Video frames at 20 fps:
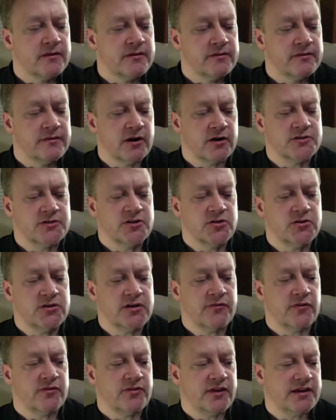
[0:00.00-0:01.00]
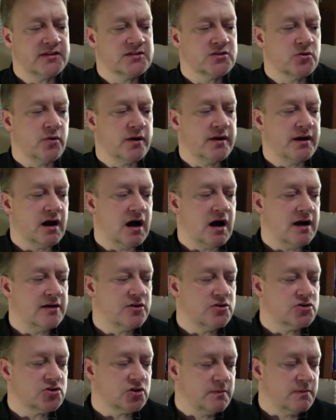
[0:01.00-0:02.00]
there are two different things going on.
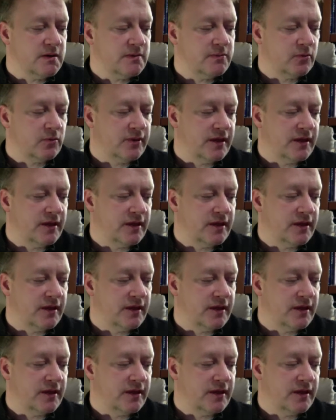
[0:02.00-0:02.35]
Usually people